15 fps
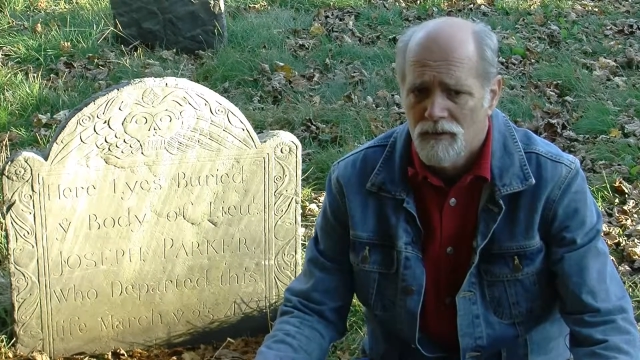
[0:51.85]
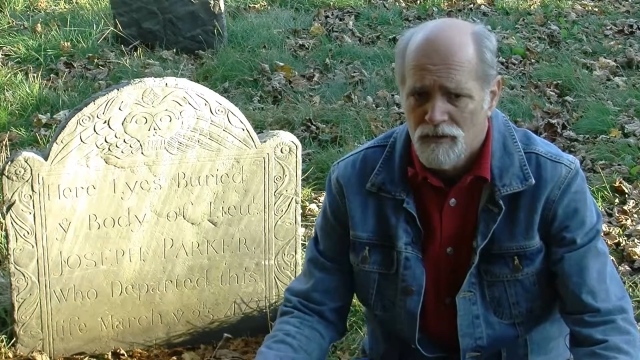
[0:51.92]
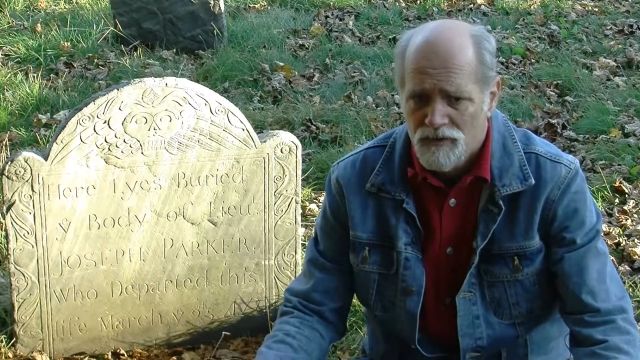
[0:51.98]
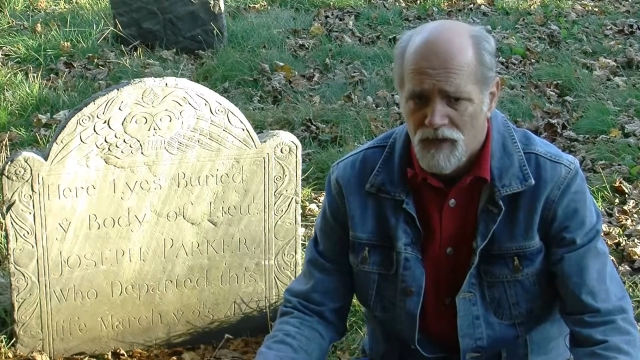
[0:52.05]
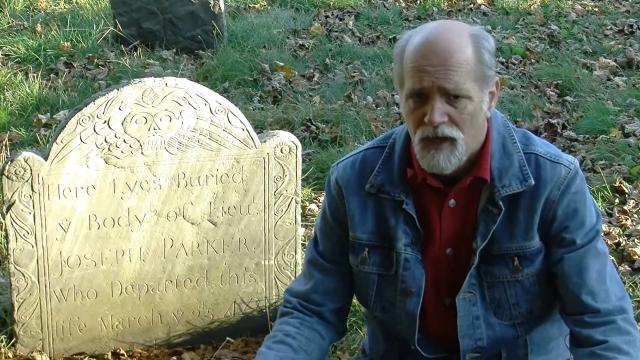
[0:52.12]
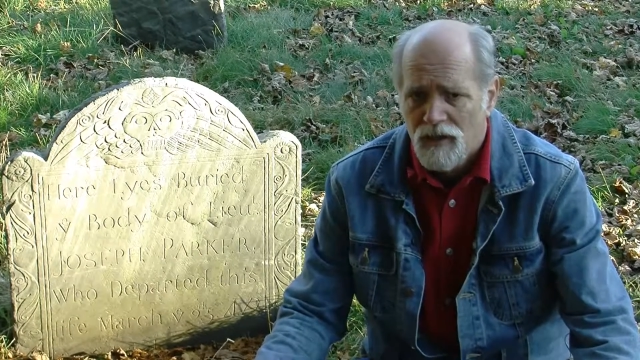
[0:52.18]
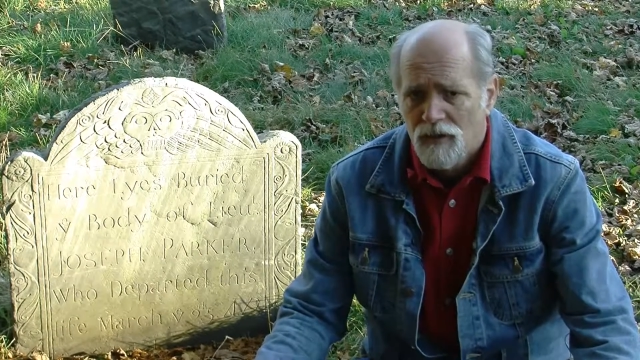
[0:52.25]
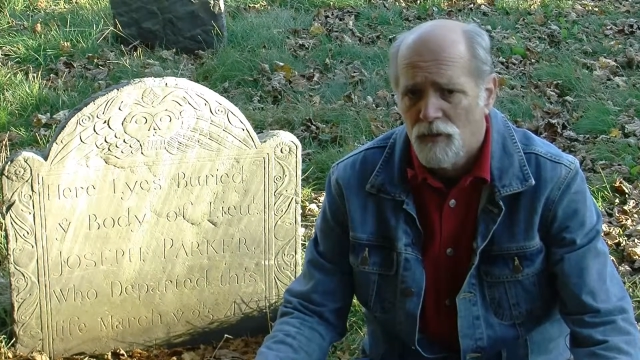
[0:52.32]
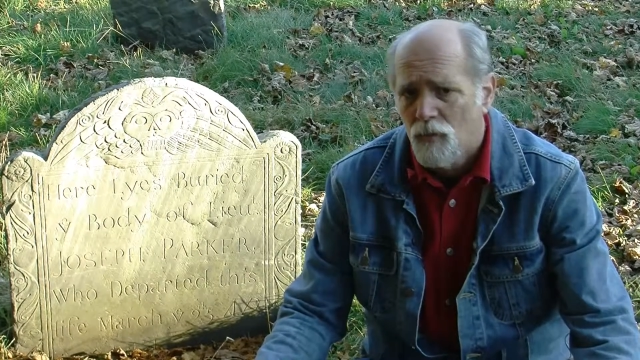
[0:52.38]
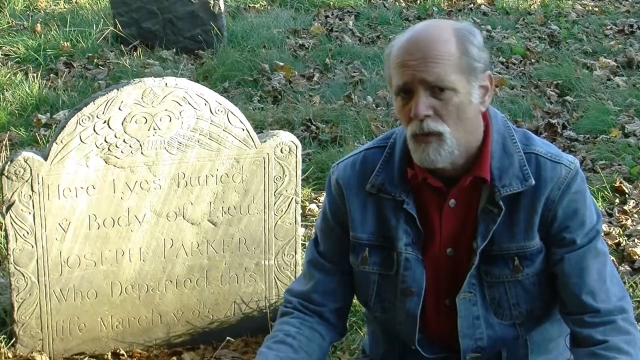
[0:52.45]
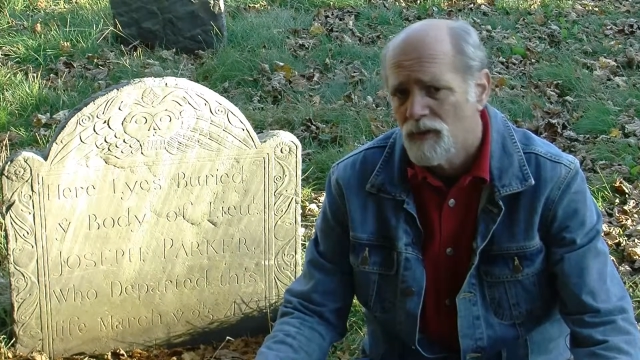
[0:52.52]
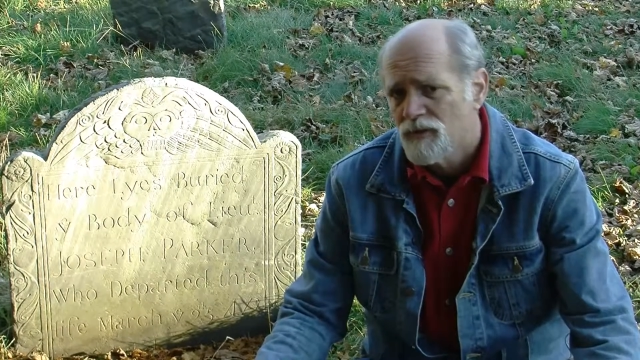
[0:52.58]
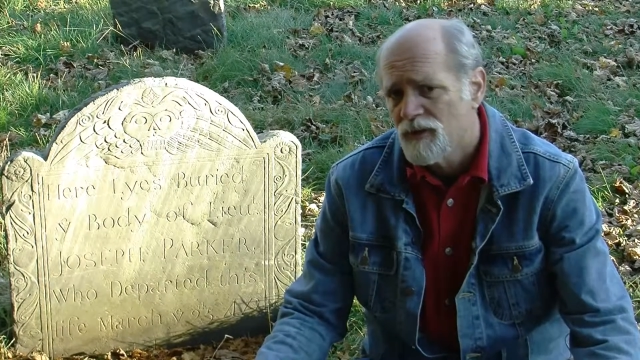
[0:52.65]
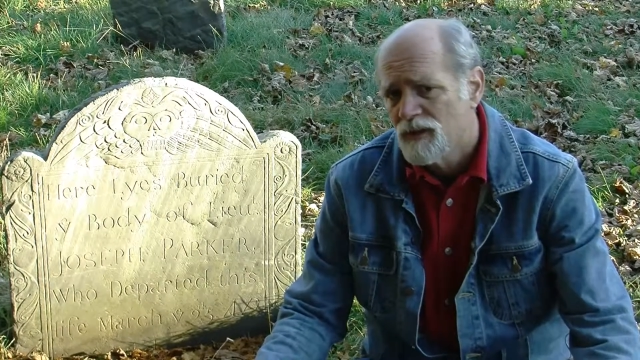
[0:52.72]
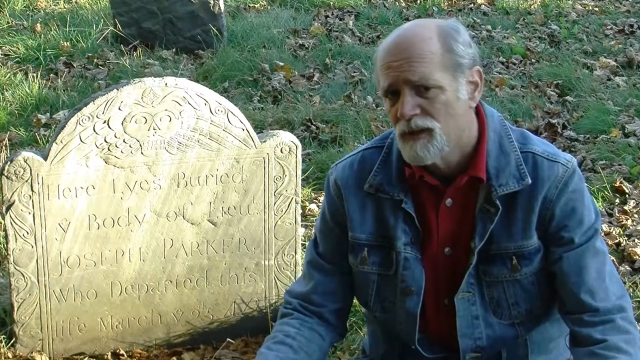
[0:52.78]
This island
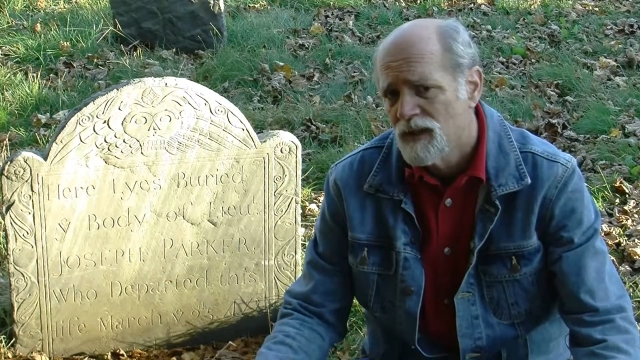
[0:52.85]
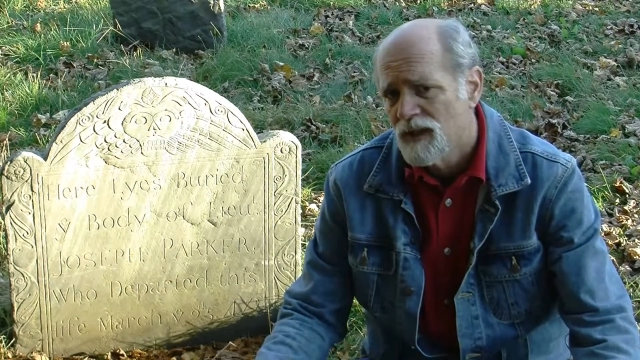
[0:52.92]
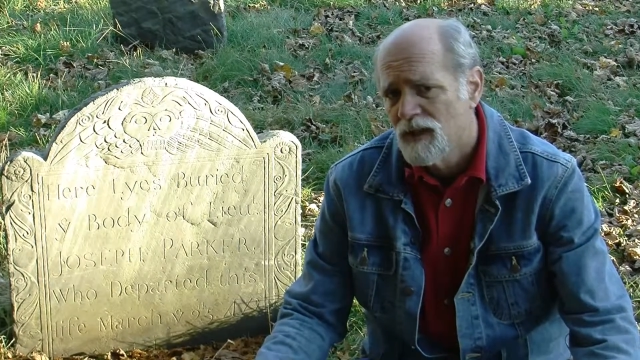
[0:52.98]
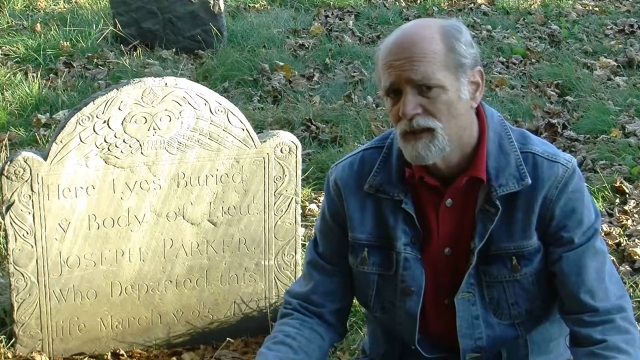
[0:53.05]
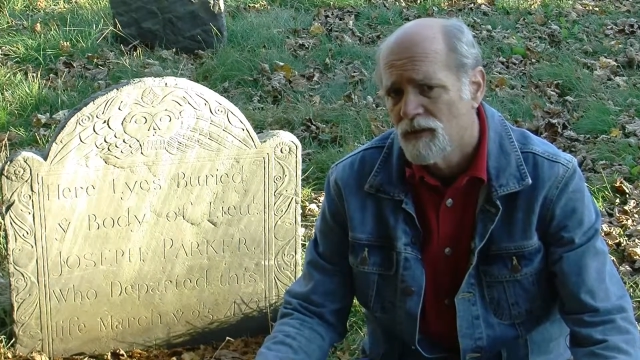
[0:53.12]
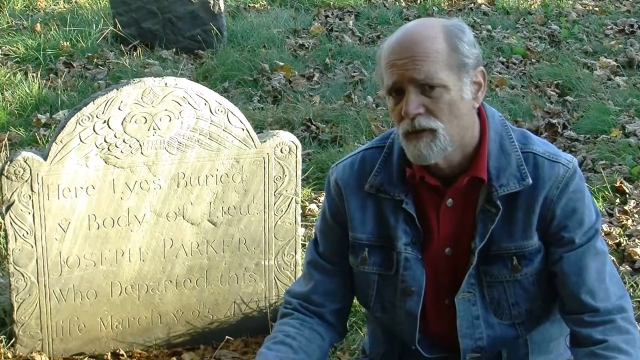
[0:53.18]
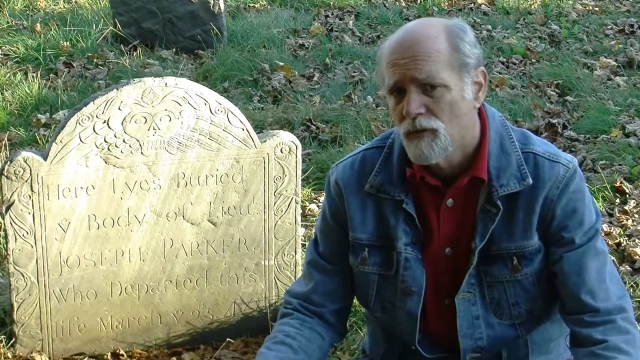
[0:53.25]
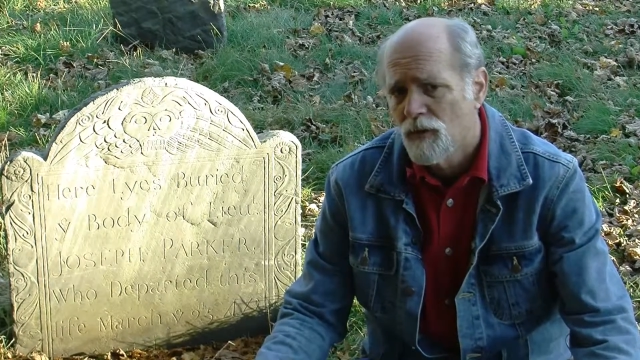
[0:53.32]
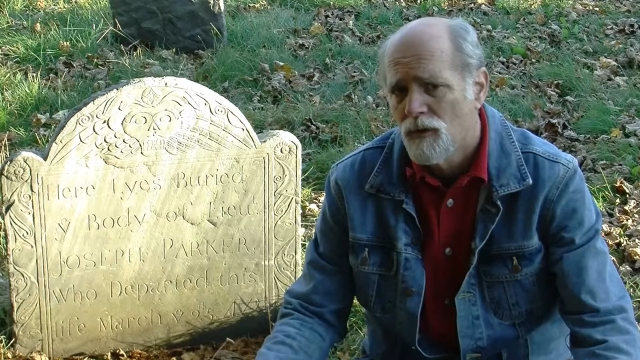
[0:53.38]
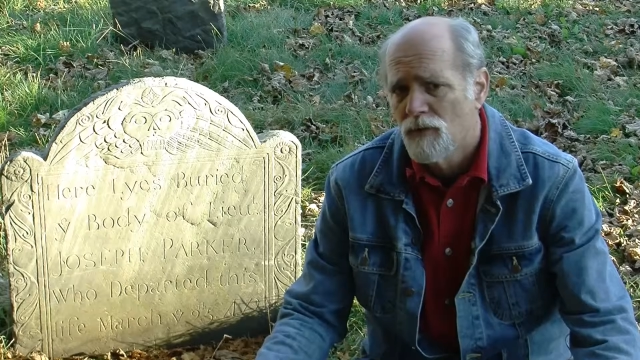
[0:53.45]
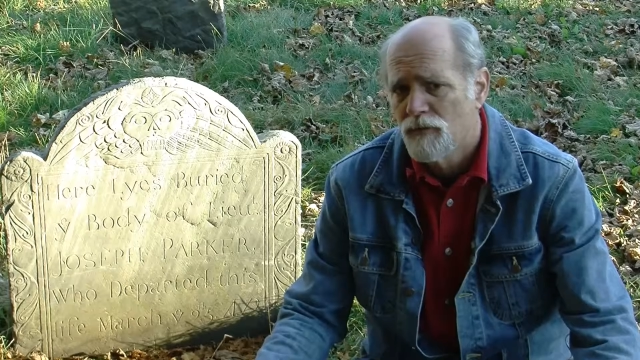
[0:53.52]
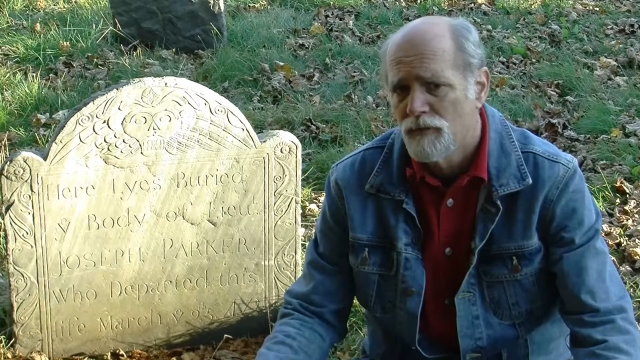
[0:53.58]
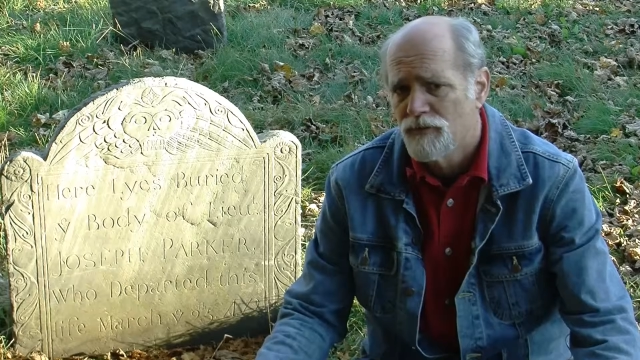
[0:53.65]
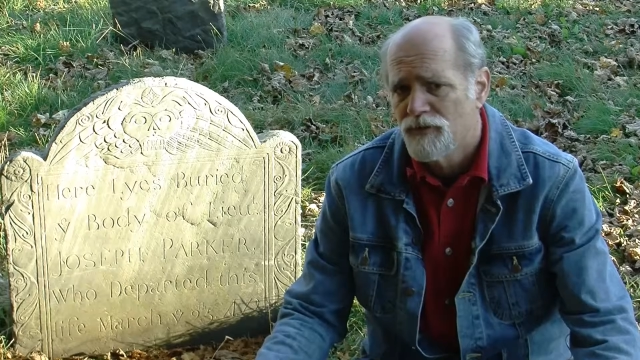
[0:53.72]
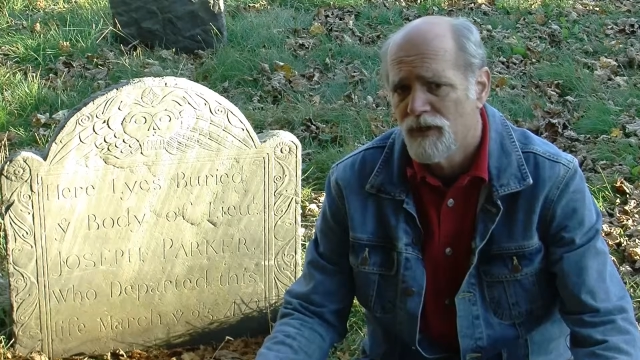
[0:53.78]
once contained a
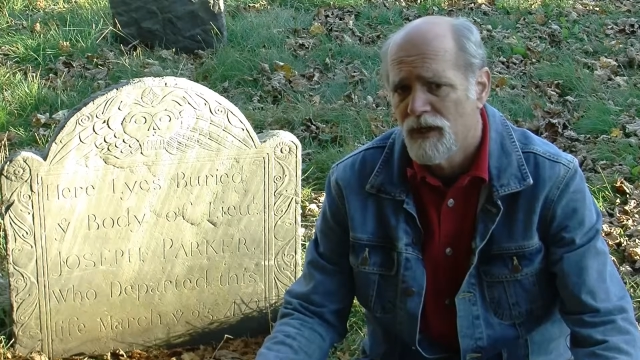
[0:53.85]
grove of